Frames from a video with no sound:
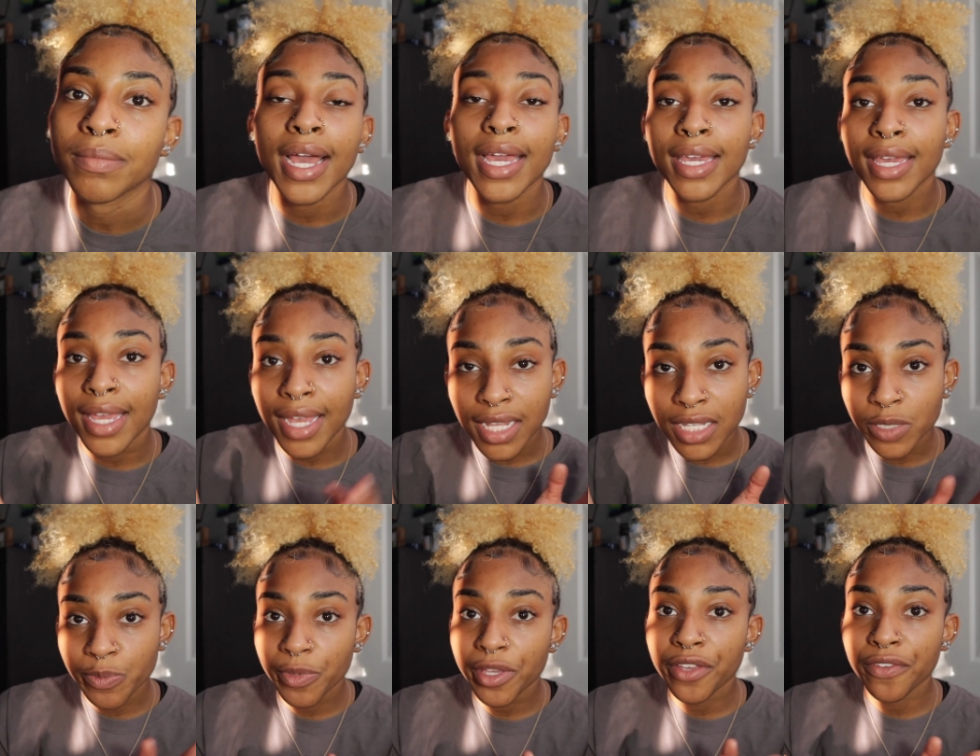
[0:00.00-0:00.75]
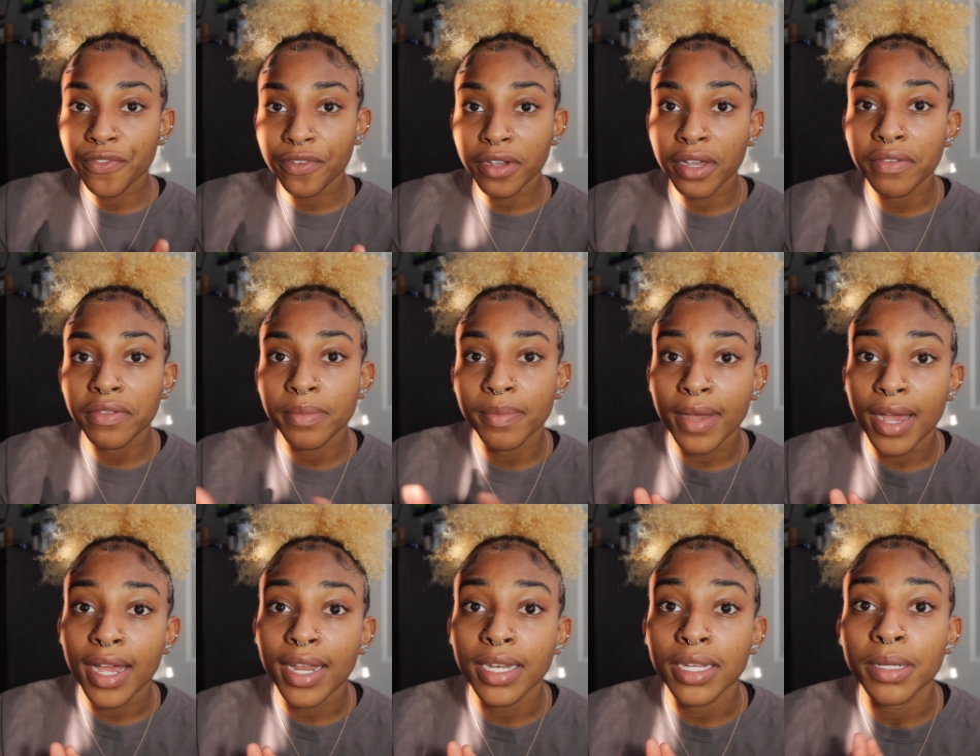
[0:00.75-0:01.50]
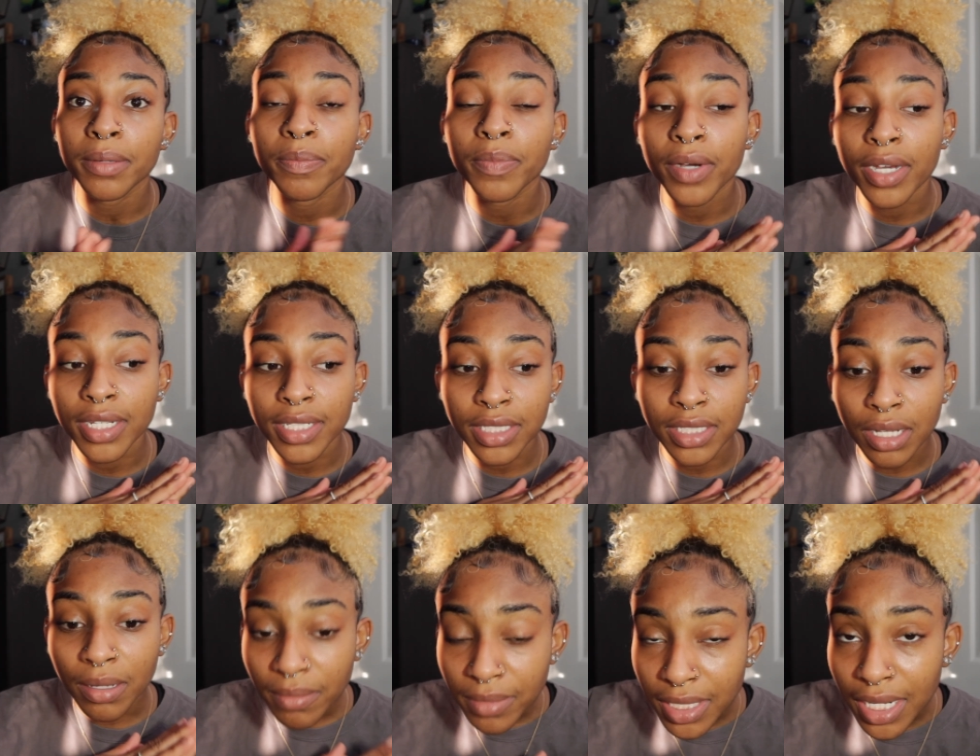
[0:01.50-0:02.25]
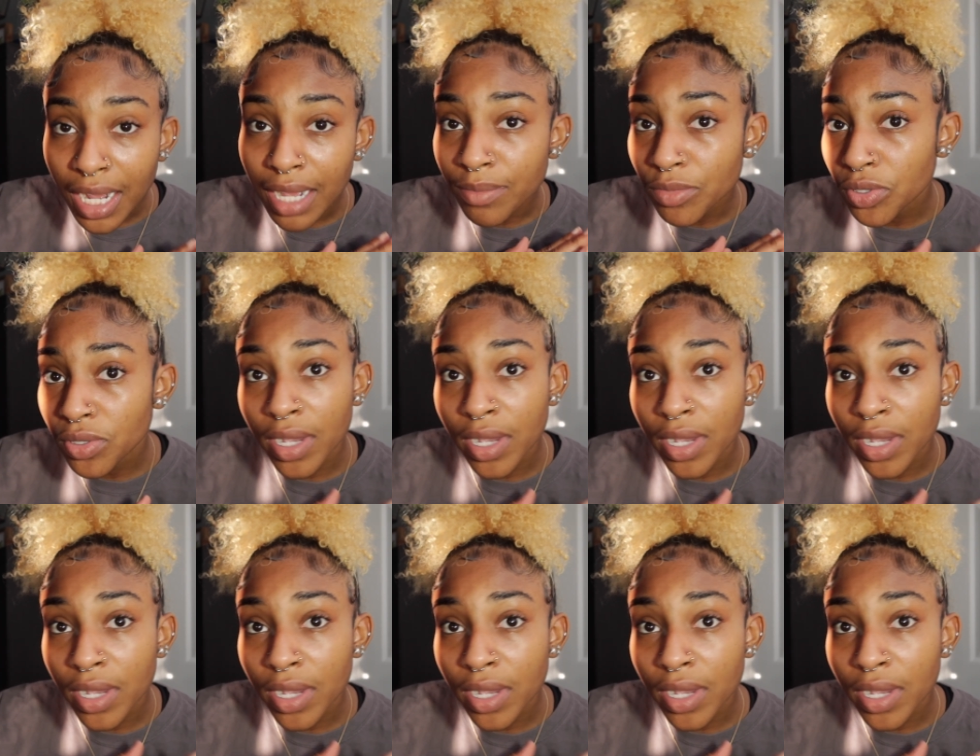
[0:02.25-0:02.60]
I can't speak for everybody, but sometimes